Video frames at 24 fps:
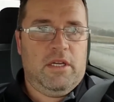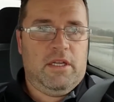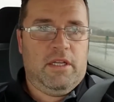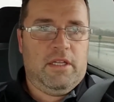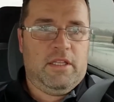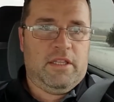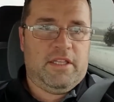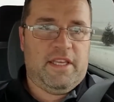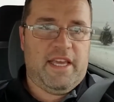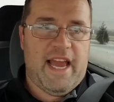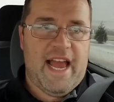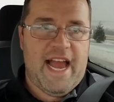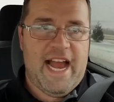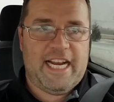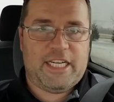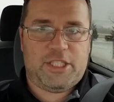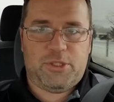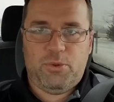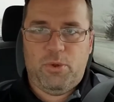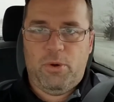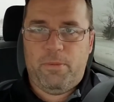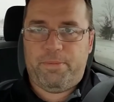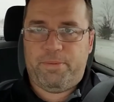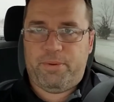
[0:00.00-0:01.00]
the
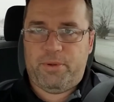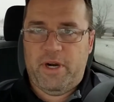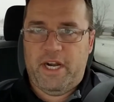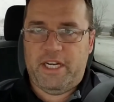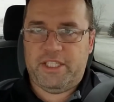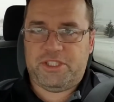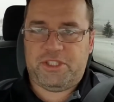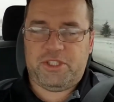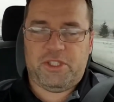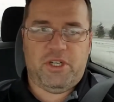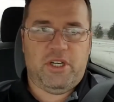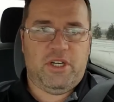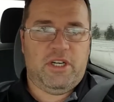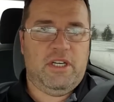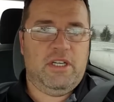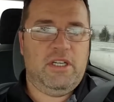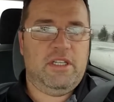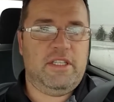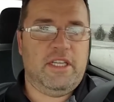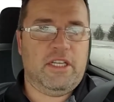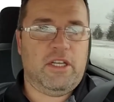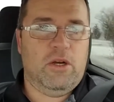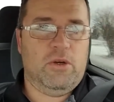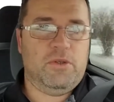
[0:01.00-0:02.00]
actual pressure
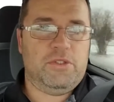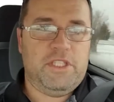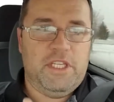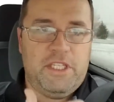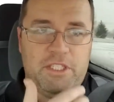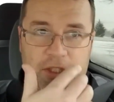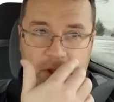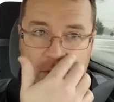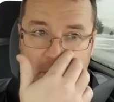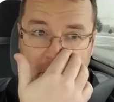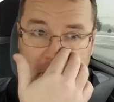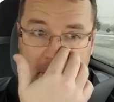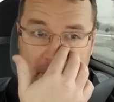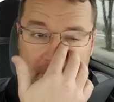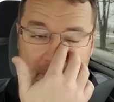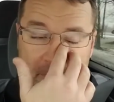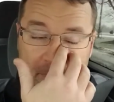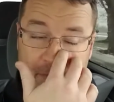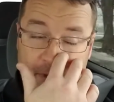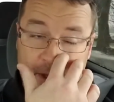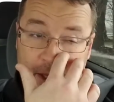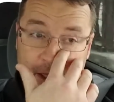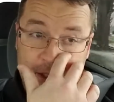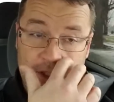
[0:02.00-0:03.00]
that goes into it.
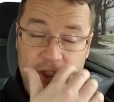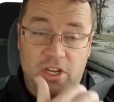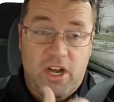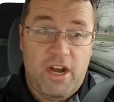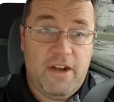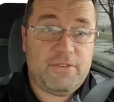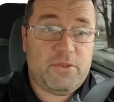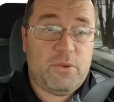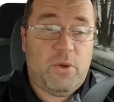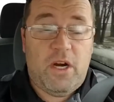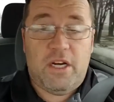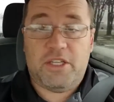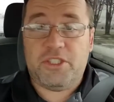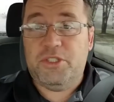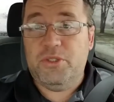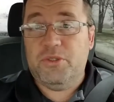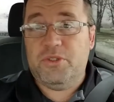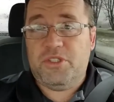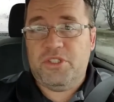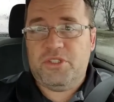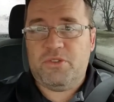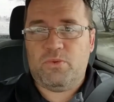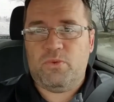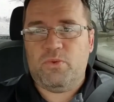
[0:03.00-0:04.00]
Soft wash
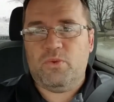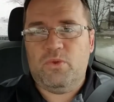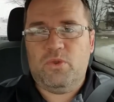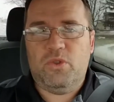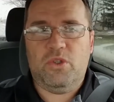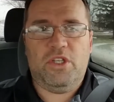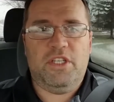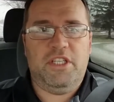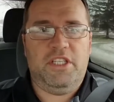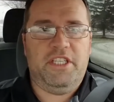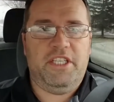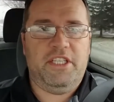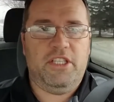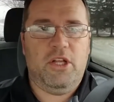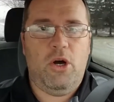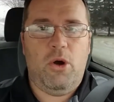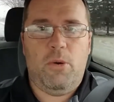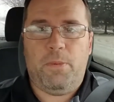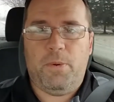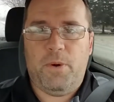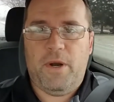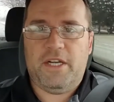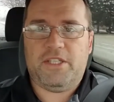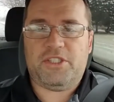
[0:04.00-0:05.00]
uses really low
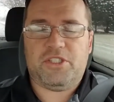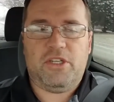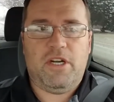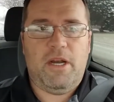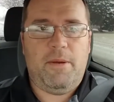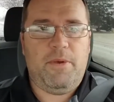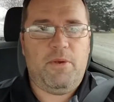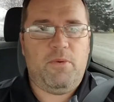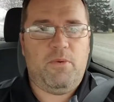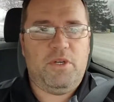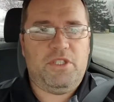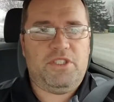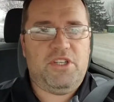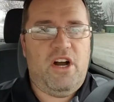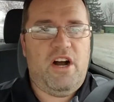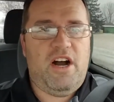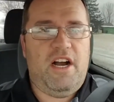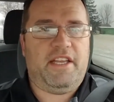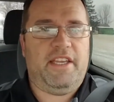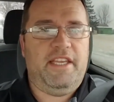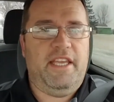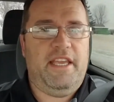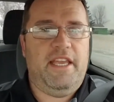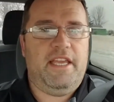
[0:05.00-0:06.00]
pressure. I mean, we're
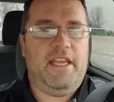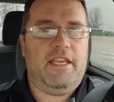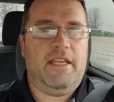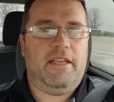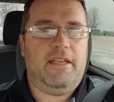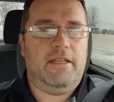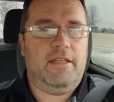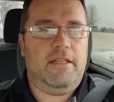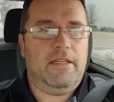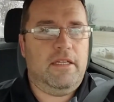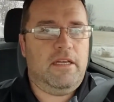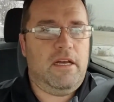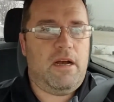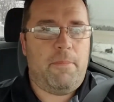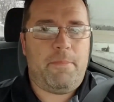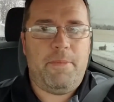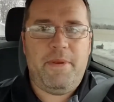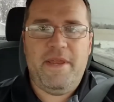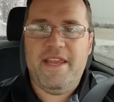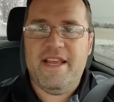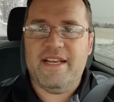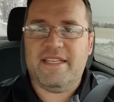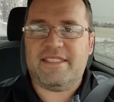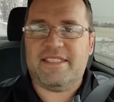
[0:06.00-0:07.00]
talking a
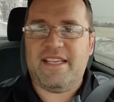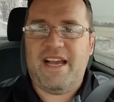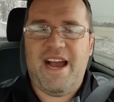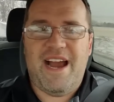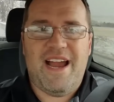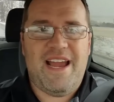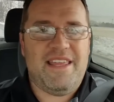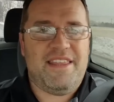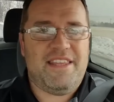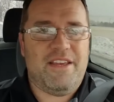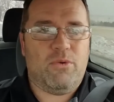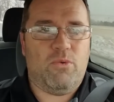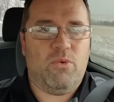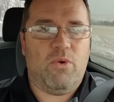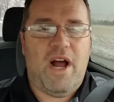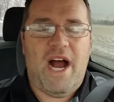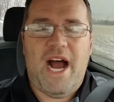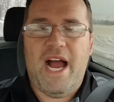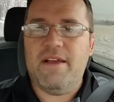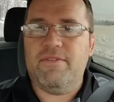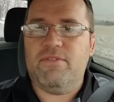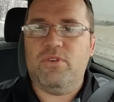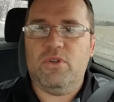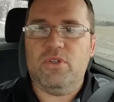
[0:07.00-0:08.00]
PSI that
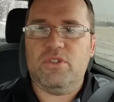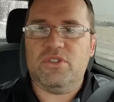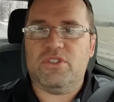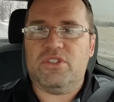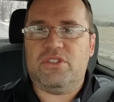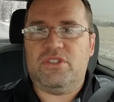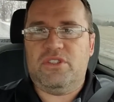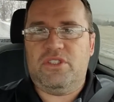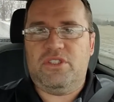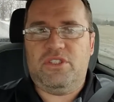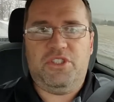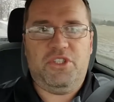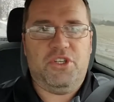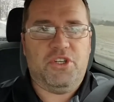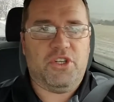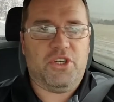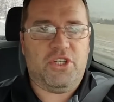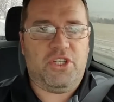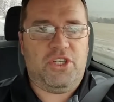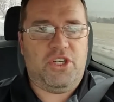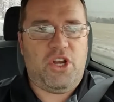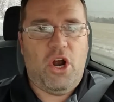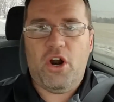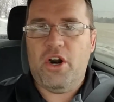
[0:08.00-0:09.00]
rivals your
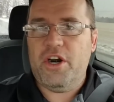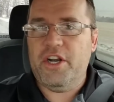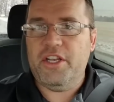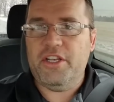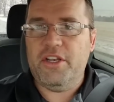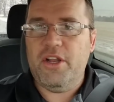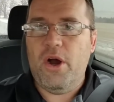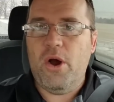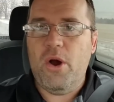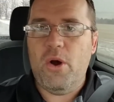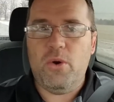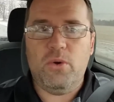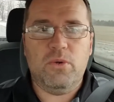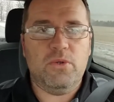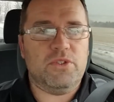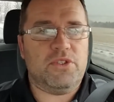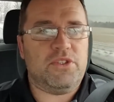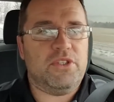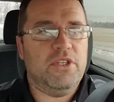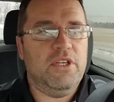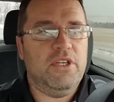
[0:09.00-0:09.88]
garden hose.